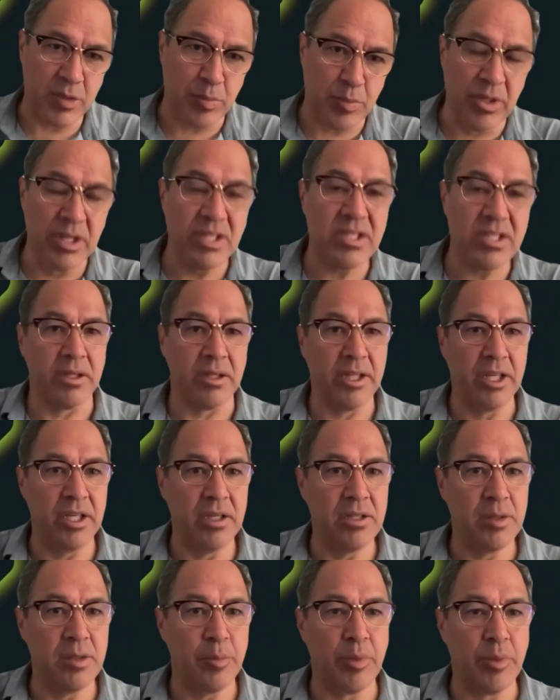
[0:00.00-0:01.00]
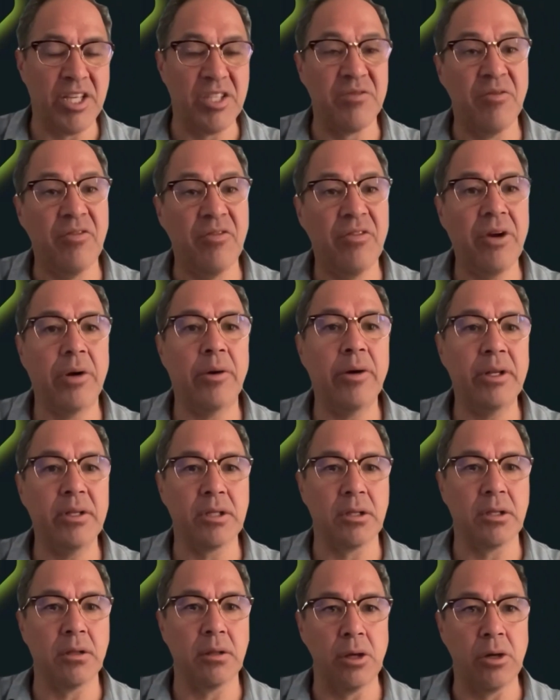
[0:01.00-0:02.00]
explicitly to place very
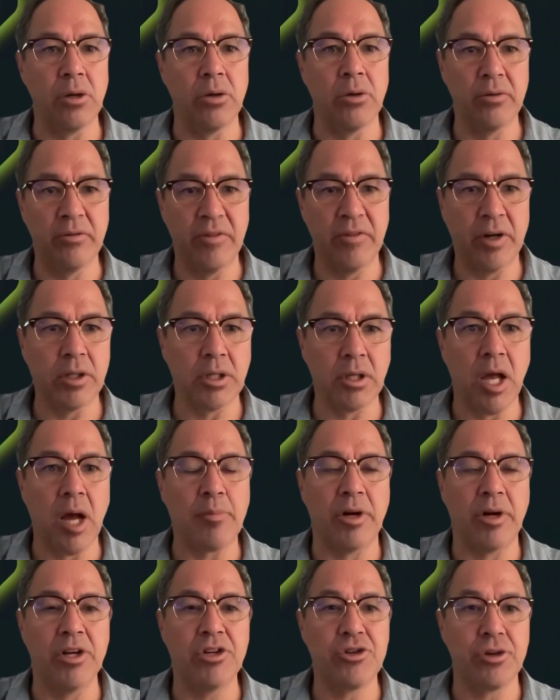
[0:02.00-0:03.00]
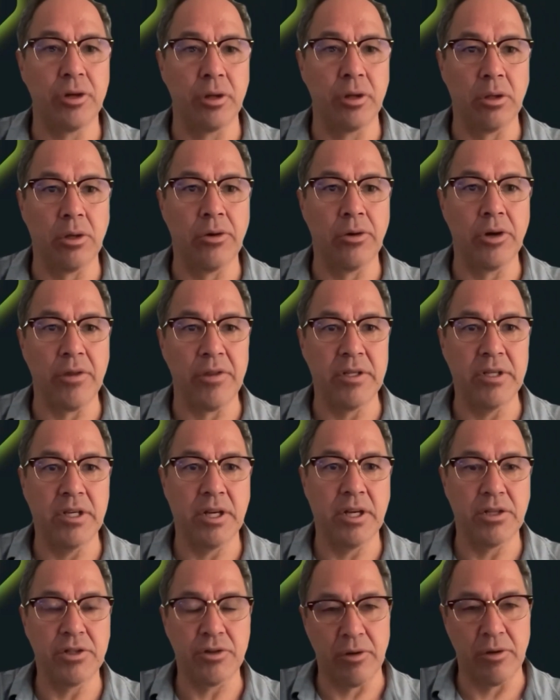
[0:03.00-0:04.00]
little load, very little operational load on the
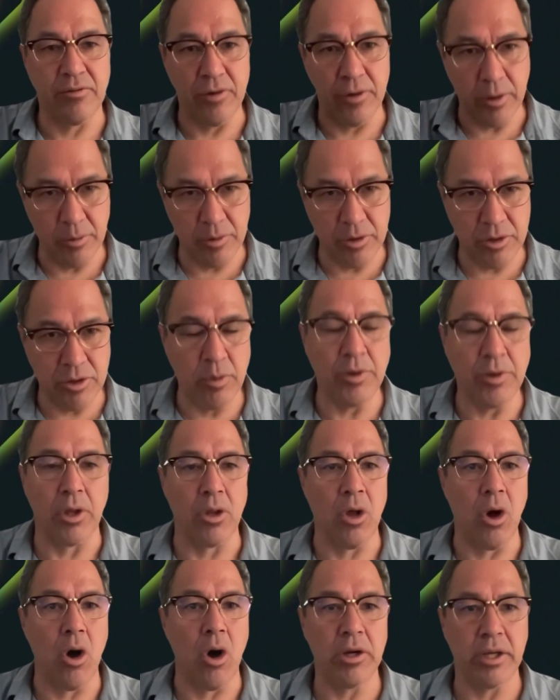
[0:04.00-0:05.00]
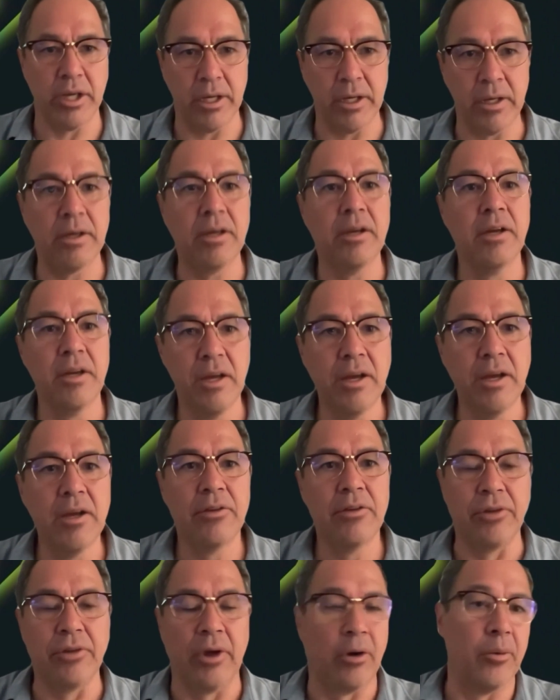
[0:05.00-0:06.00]
DNS server that was doing the logging.
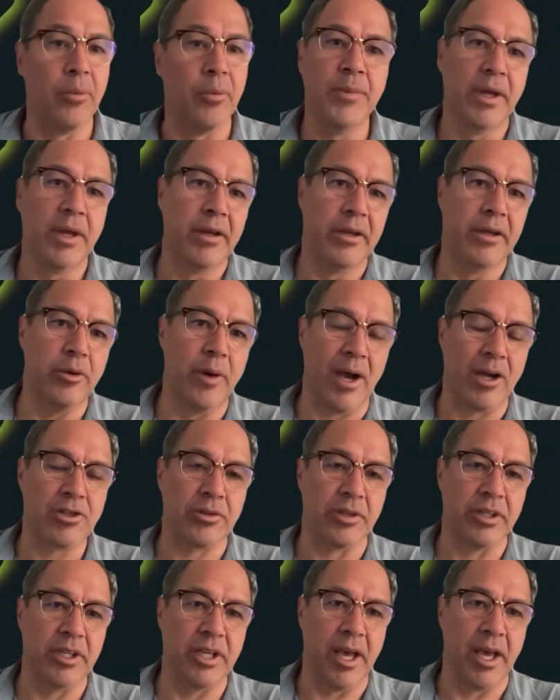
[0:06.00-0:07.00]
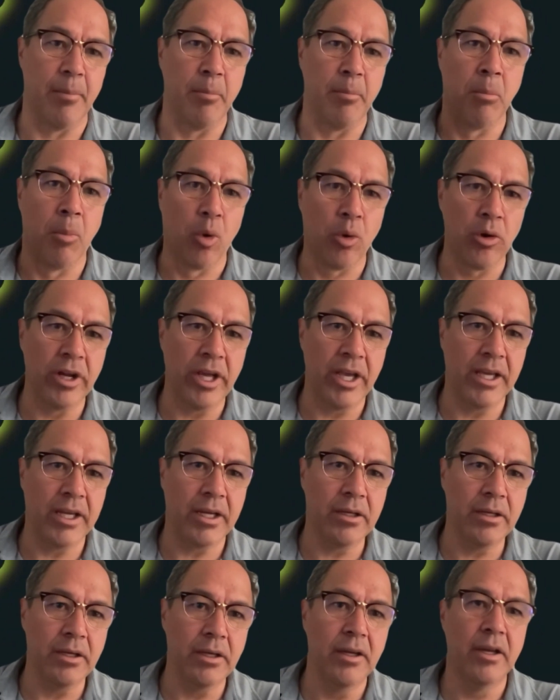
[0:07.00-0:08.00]
So you actually get more
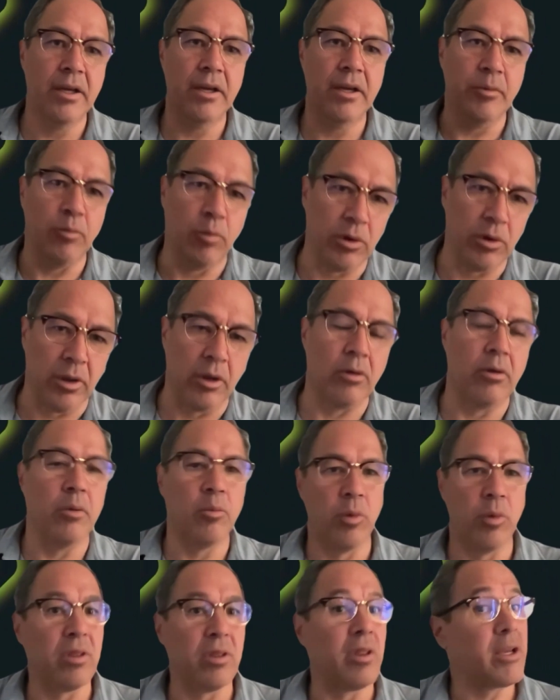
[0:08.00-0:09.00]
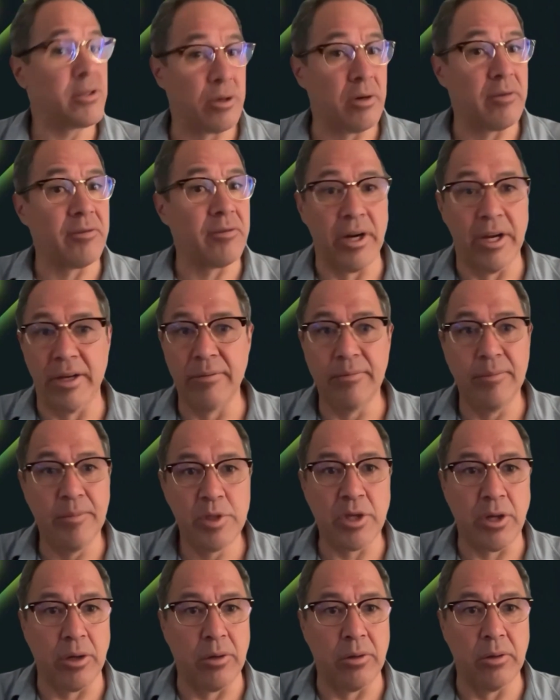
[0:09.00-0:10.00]
data with less overhead.
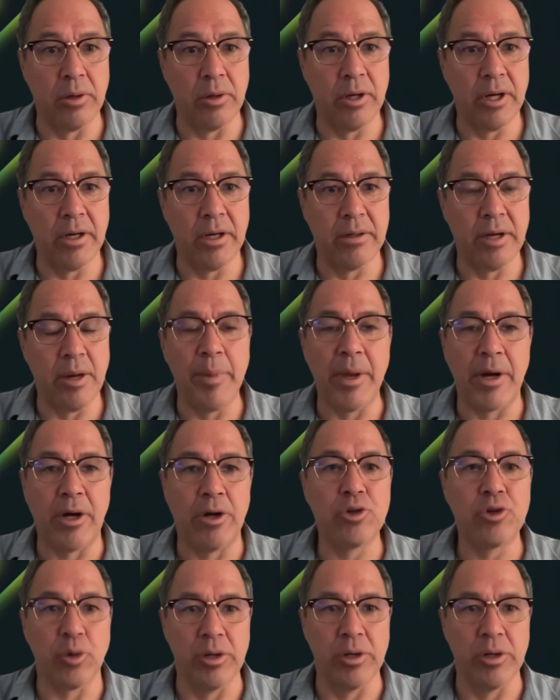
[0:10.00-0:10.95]
So a better